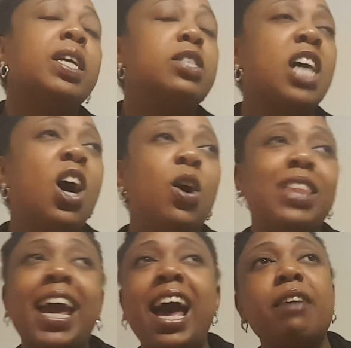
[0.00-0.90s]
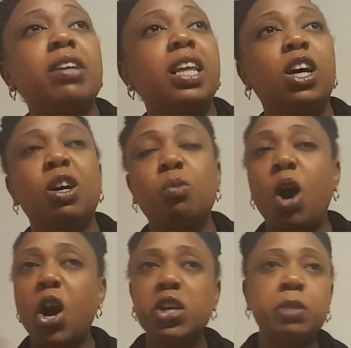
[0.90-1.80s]
So they have a little
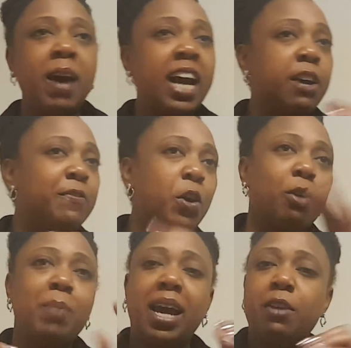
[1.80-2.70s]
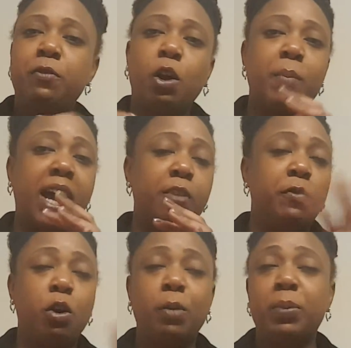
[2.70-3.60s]
words back and forth, back and forth, back and forth.